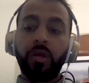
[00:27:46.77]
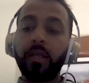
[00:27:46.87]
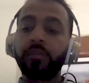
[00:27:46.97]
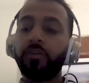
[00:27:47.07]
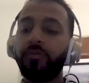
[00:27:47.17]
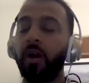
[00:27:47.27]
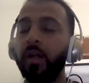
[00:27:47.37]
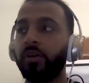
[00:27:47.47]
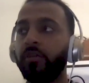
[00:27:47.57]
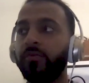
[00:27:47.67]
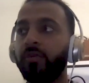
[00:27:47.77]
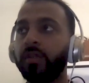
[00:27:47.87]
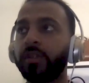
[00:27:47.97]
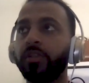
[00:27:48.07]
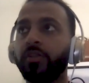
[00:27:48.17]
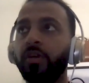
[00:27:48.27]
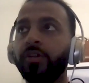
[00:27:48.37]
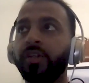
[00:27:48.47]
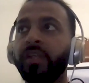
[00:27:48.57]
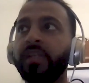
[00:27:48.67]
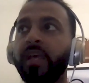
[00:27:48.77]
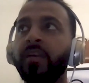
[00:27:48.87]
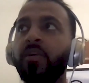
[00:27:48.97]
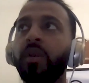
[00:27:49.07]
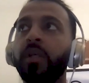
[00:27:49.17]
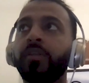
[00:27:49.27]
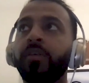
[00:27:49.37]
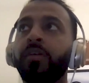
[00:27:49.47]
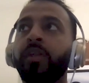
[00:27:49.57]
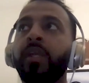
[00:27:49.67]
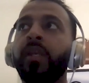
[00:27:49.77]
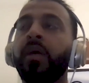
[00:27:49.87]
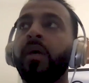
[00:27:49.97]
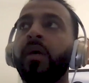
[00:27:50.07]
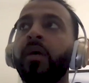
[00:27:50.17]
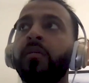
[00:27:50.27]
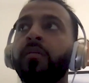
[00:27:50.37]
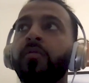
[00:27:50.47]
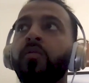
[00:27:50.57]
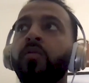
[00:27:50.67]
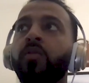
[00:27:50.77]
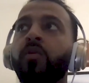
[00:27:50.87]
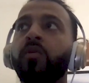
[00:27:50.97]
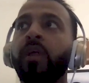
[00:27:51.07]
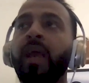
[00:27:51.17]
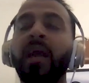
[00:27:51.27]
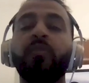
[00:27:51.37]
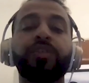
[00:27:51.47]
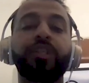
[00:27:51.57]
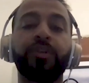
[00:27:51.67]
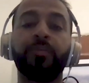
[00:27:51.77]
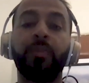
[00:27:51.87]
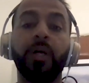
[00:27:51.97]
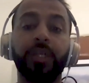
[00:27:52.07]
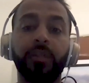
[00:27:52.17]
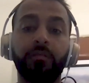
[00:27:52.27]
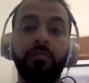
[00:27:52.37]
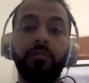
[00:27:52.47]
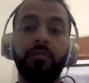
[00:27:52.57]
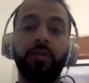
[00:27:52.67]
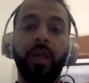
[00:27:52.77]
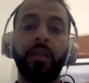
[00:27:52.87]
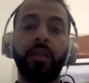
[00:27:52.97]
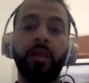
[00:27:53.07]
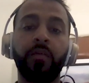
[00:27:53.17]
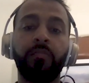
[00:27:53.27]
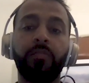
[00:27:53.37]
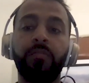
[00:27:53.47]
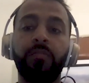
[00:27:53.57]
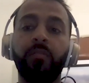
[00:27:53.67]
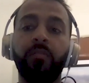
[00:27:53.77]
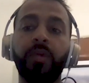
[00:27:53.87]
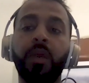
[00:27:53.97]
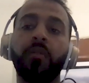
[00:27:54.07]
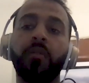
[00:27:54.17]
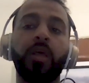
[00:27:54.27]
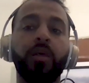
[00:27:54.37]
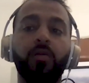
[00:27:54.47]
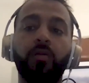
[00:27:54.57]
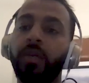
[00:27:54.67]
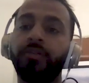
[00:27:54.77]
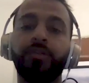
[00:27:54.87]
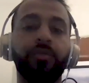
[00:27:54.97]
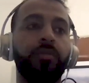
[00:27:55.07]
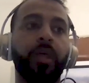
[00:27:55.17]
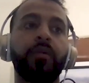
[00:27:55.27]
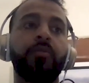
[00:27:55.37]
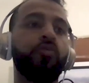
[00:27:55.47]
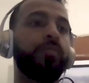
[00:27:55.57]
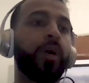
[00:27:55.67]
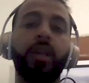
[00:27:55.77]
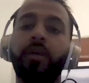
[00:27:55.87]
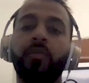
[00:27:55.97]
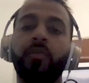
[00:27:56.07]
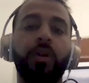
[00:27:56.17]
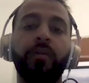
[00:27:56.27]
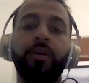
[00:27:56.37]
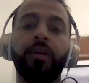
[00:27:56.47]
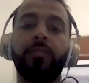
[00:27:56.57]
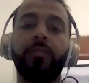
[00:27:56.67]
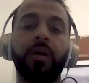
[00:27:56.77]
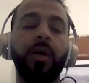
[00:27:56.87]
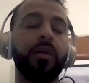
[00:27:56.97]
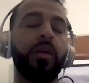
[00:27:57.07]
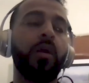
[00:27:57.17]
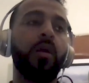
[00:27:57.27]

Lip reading: Yeah, so for us, our focus is largely things that don't necessarily need a quote unquote like acquisition budget, right? Like beyond like occasional like couponing or whatever. But